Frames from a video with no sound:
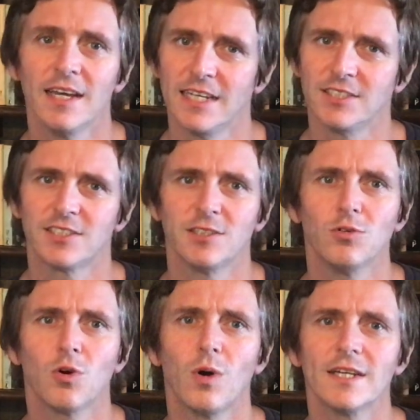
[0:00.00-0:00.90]

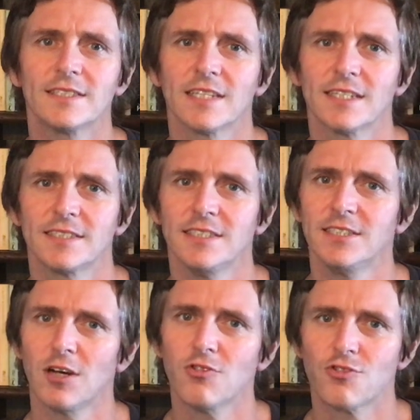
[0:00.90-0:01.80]
instill quite sexy,
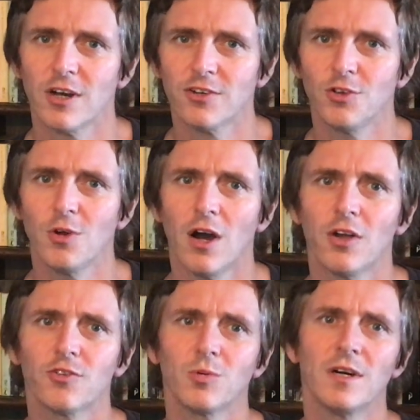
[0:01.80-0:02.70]
don't try too
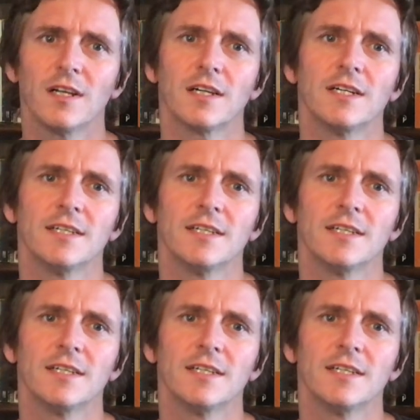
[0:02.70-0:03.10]
hard twirl.